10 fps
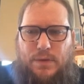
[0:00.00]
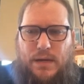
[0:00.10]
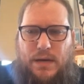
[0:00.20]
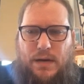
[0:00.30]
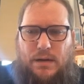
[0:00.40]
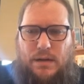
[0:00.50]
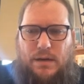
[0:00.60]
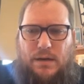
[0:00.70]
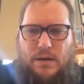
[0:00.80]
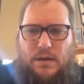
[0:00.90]
and
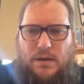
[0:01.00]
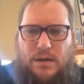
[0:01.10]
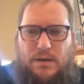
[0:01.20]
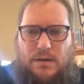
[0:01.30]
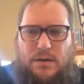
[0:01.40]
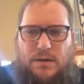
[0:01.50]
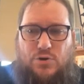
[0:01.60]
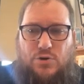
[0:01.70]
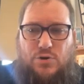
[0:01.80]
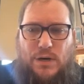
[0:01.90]
click on
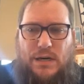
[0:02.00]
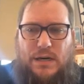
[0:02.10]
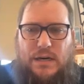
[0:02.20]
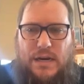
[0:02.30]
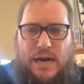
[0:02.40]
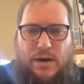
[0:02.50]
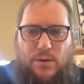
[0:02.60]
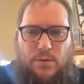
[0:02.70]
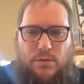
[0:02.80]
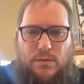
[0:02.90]
Join
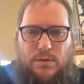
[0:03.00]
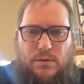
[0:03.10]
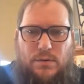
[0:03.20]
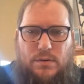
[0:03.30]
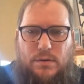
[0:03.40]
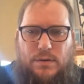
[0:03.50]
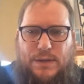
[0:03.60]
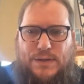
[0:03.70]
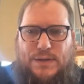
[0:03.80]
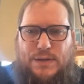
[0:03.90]
Now.
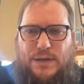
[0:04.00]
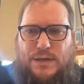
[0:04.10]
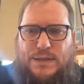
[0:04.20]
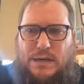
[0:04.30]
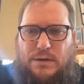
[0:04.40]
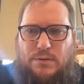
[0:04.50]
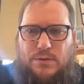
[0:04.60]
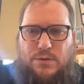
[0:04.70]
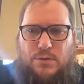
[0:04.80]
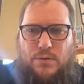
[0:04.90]
This is going to send you
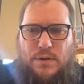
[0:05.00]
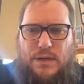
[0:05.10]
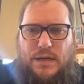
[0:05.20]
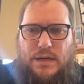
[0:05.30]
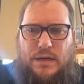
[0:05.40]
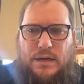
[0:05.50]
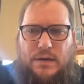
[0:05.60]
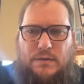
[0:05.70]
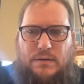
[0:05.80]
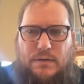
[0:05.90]
to
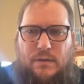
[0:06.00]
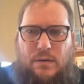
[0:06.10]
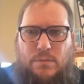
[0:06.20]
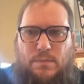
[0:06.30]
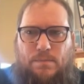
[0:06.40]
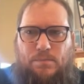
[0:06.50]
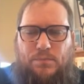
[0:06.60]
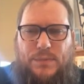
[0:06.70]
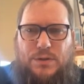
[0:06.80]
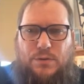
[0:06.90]
the form
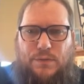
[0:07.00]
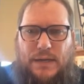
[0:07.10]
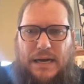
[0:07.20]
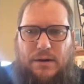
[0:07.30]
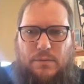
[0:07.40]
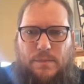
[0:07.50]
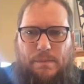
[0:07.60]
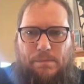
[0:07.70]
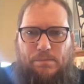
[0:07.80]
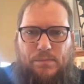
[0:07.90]
to fill out
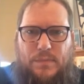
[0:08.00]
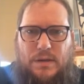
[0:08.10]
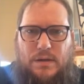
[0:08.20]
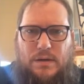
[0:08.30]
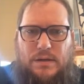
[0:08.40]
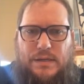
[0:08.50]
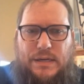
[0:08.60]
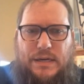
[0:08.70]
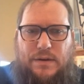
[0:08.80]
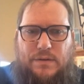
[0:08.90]
to
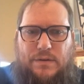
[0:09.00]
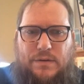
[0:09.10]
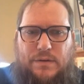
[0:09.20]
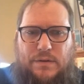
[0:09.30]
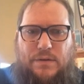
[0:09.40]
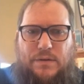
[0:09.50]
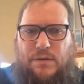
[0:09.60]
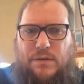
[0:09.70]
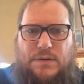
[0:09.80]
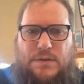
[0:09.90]
give all of your
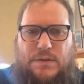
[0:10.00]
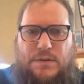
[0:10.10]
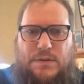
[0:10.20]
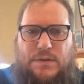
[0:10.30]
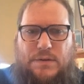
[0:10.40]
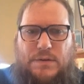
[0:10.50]
information